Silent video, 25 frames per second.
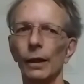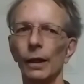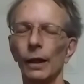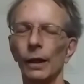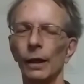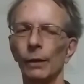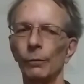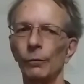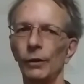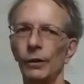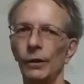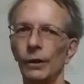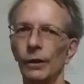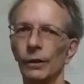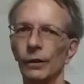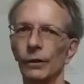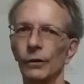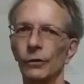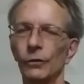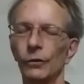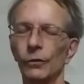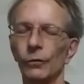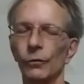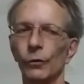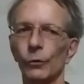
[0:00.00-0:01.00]
and I'm the
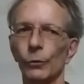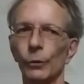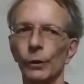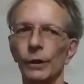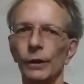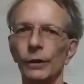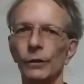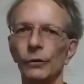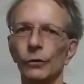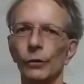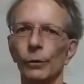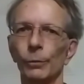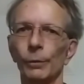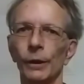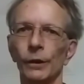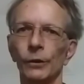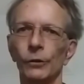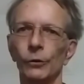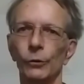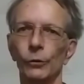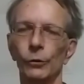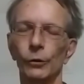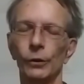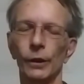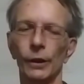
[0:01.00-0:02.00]
youngest of three, so my
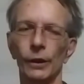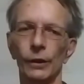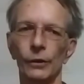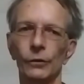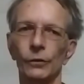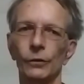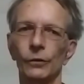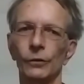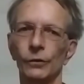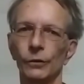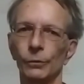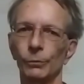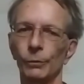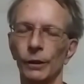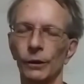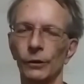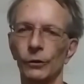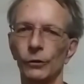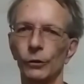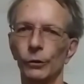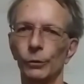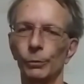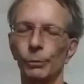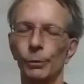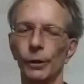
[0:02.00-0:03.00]
two cousins and my
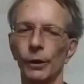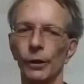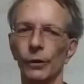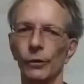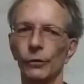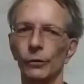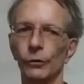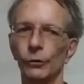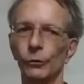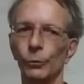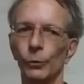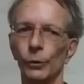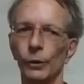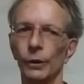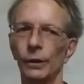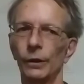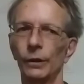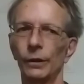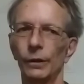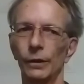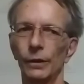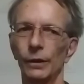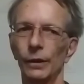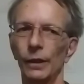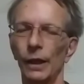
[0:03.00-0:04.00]
two brothers would
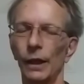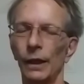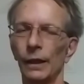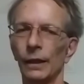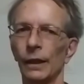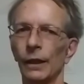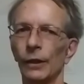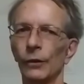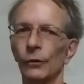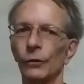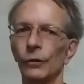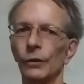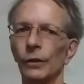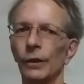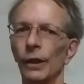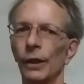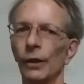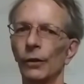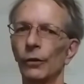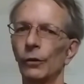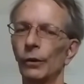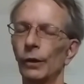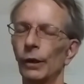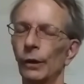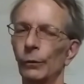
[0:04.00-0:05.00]
hang out
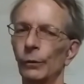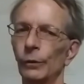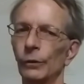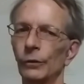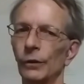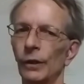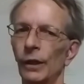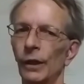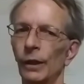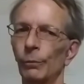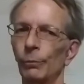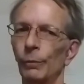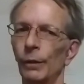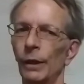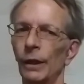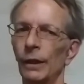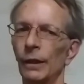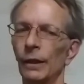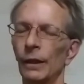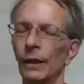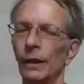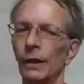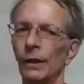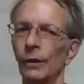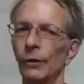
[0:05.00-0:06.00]
together. I was odd man
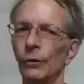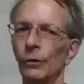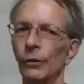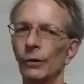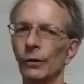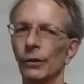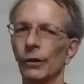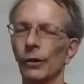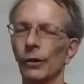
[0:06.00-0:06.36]
out.